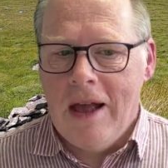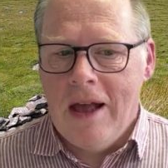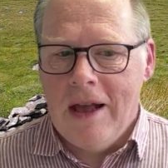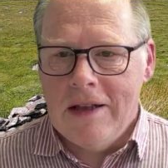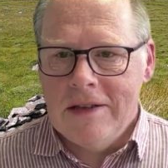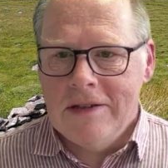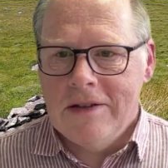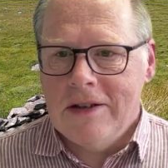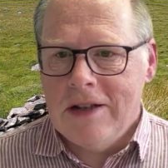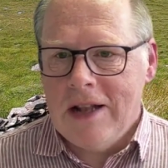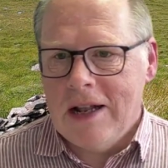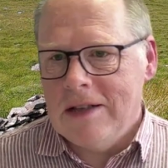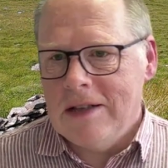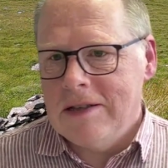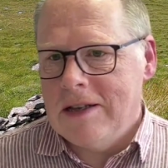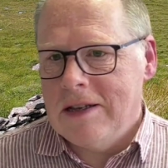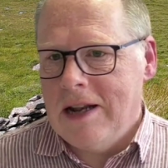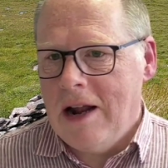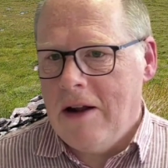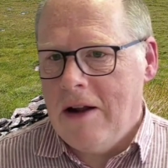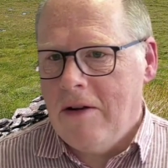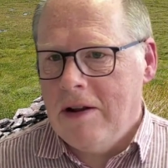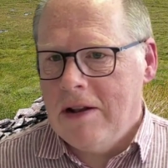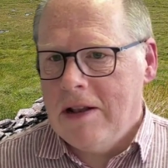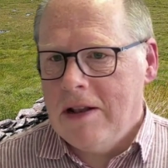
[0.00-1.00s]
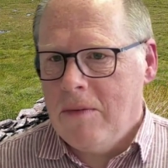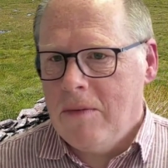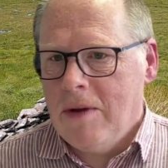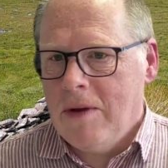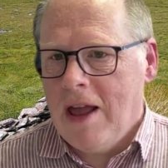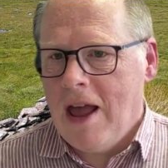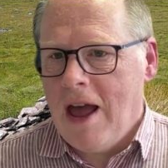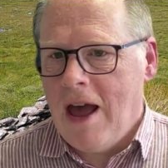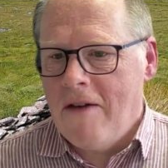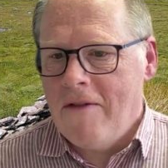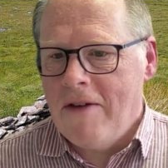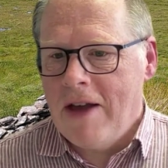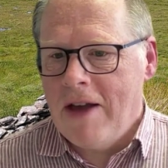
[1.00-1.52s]
So that's an area that we
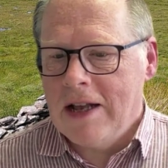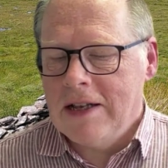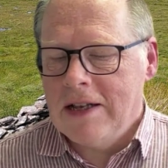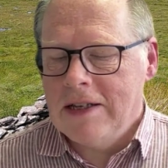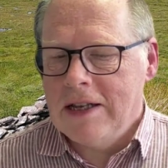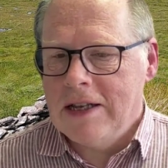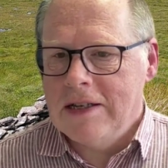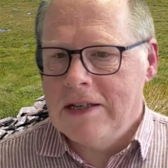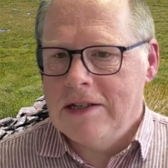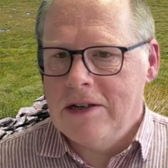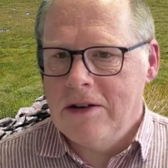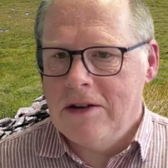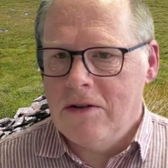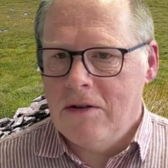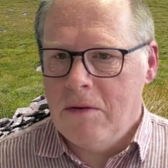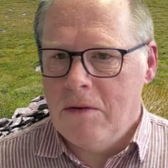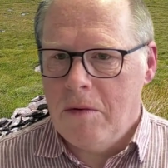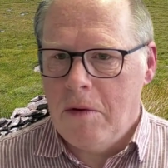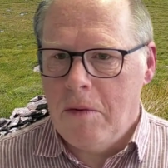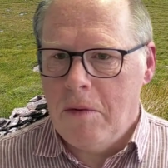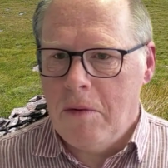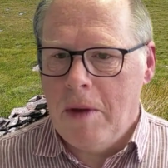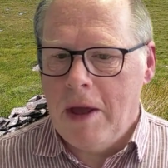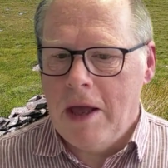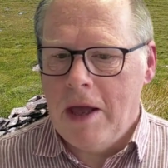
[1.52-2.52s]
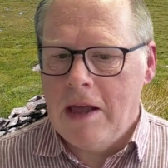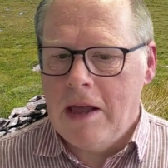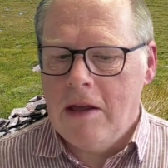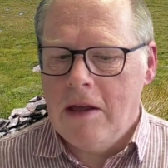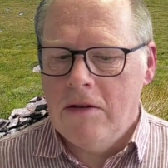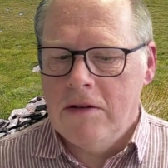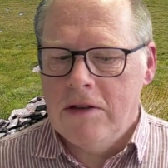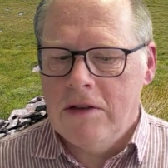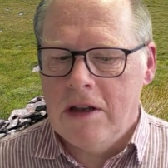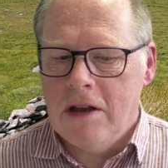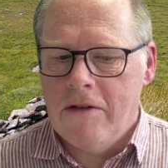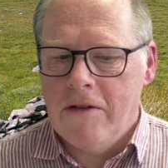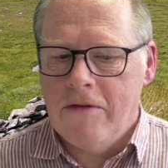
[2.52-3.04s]
have access to and we make
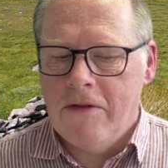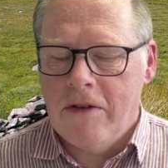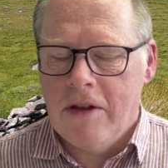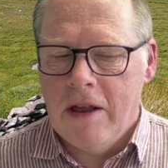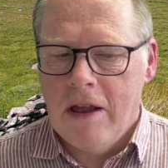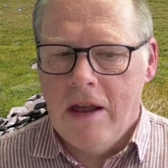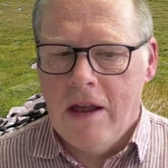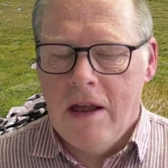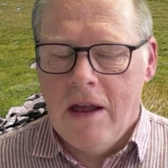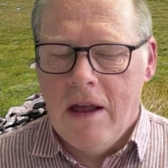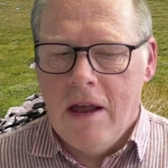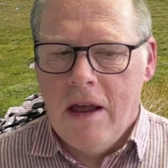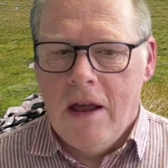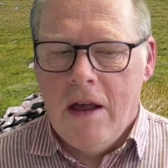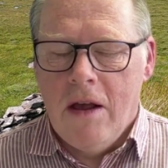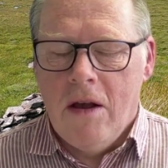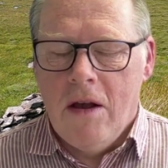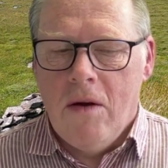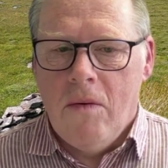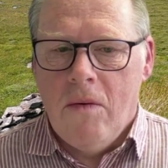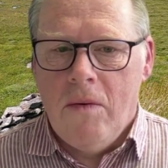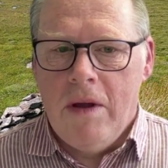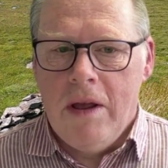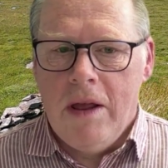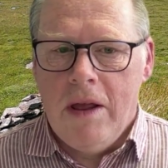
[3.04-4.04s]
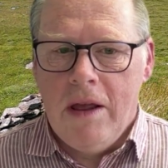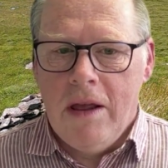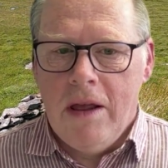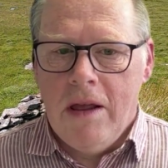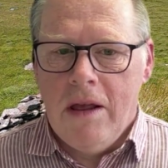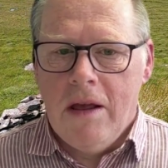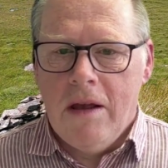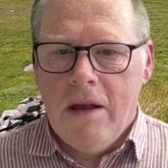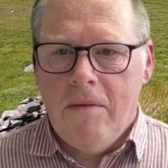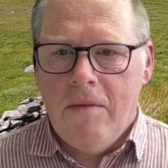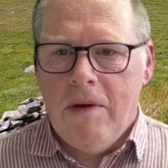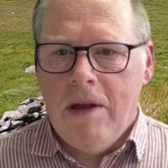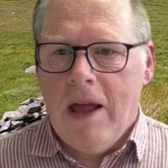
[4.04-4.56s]
use of.
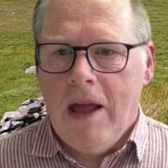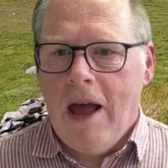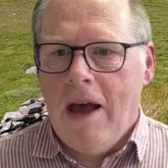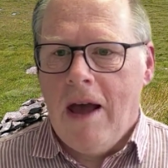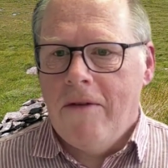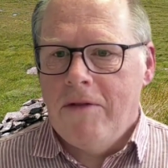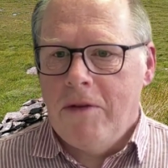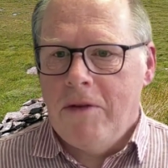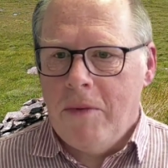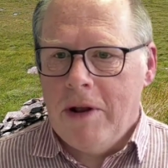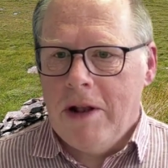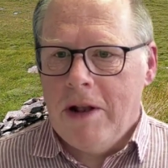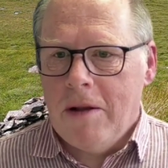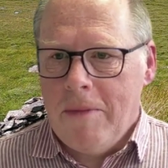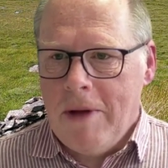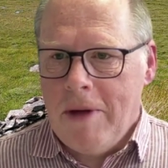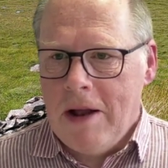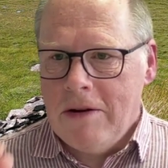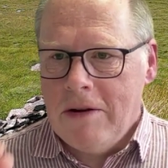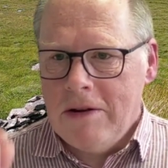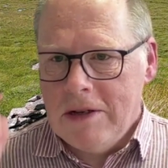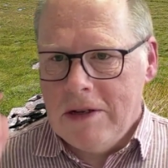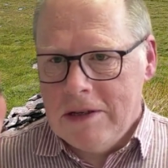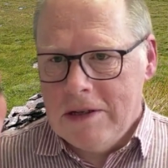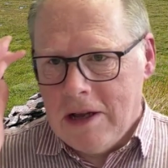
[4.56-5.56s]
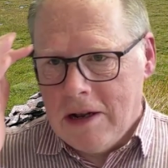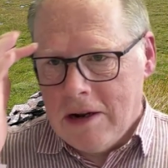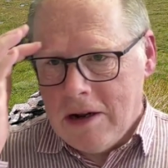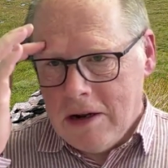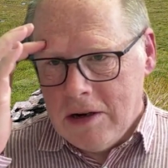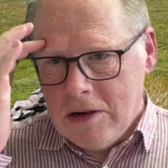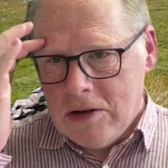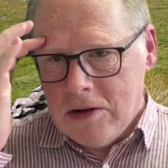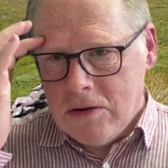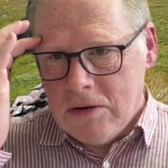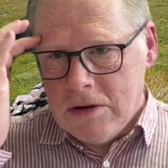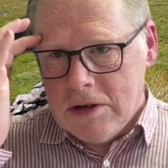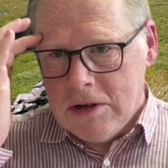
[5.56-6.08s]
We have the Wicklow Mountains on our
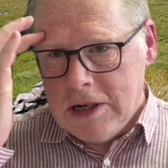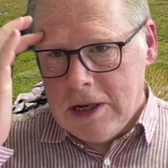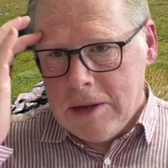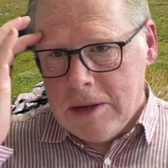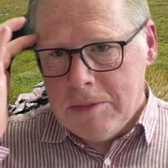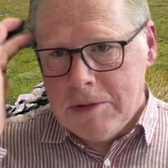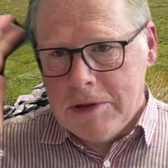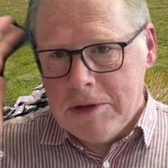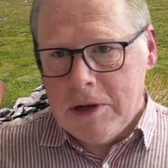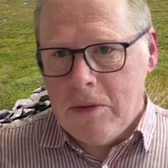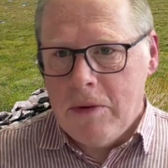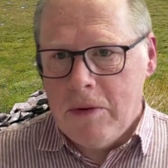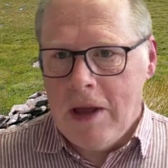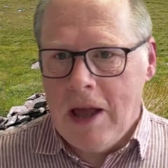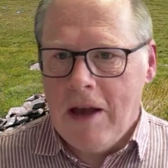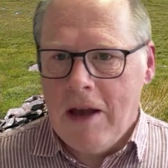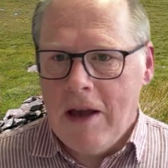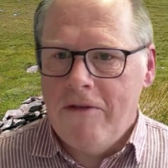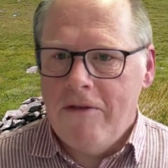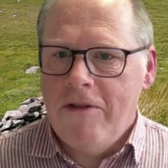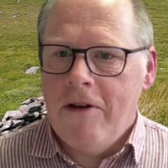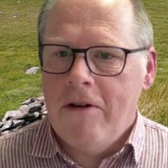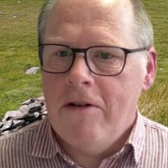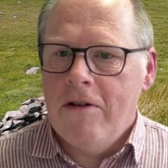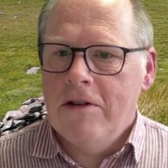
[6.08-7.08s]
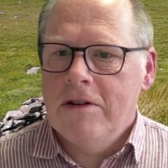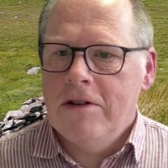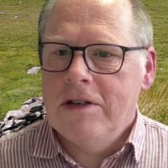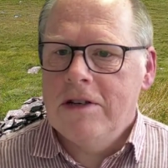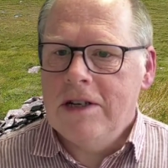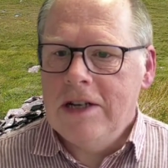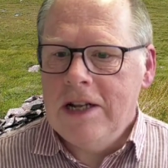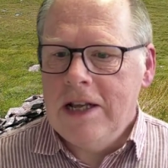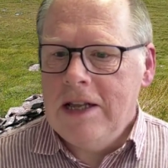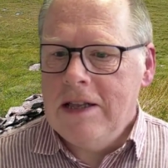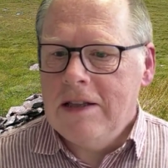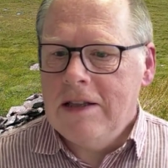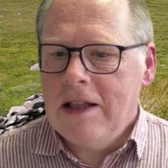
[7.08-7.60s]
doorstep, so we have forest
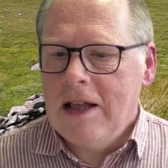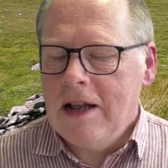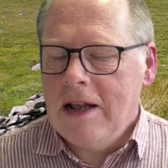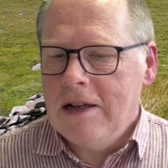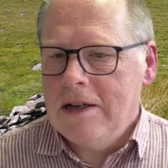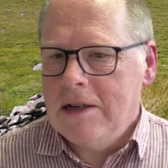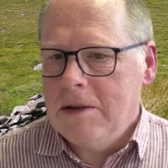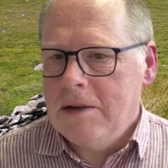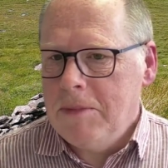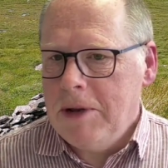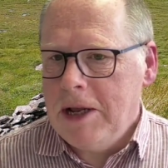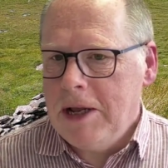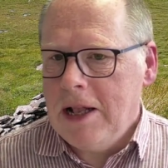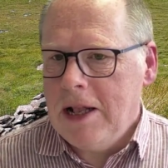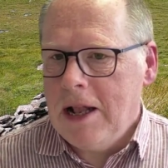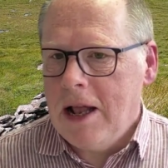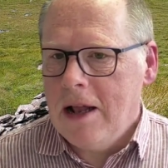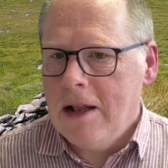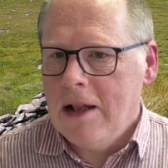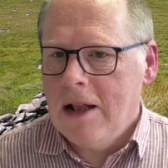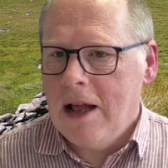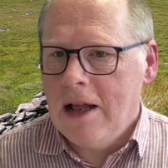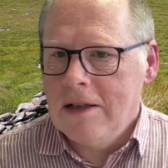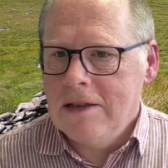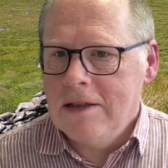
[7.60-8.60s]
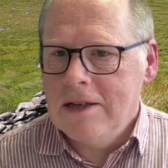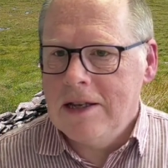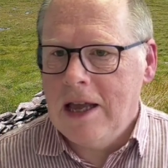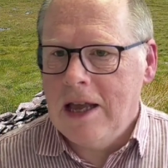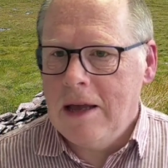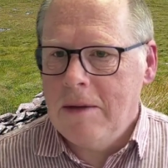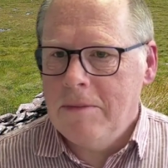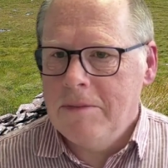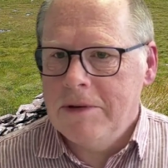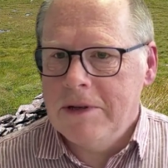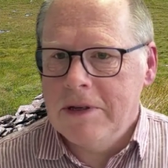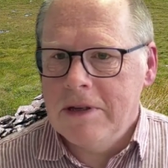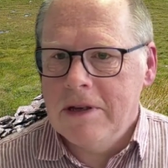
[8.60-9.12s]
and heathland and peatland
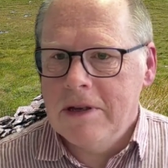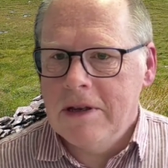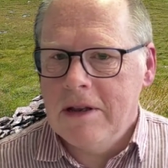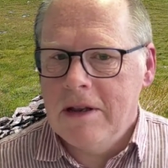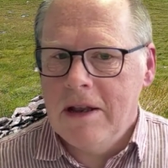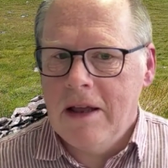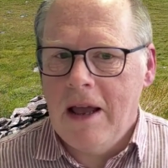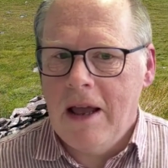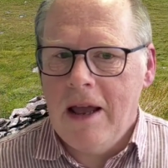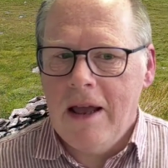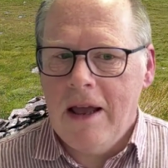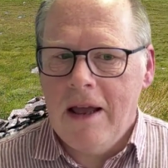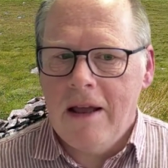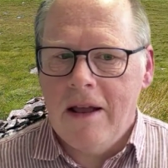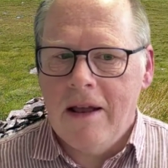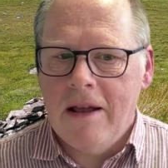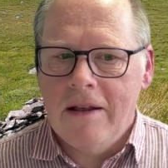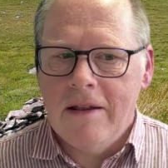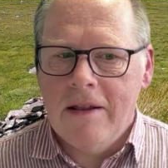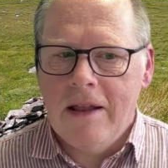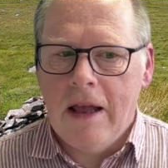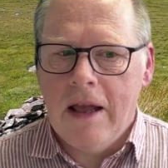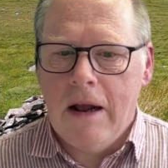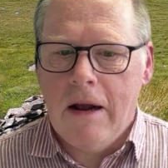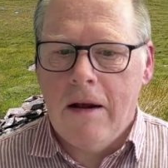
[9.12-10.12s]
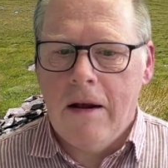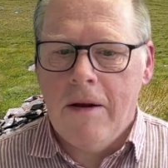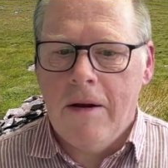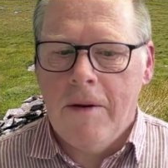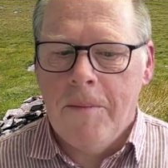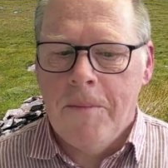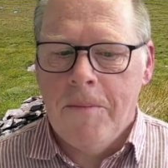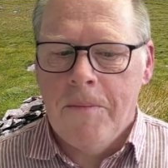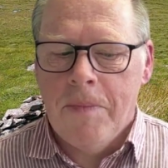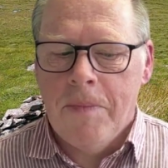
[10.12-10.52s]
landscapes there.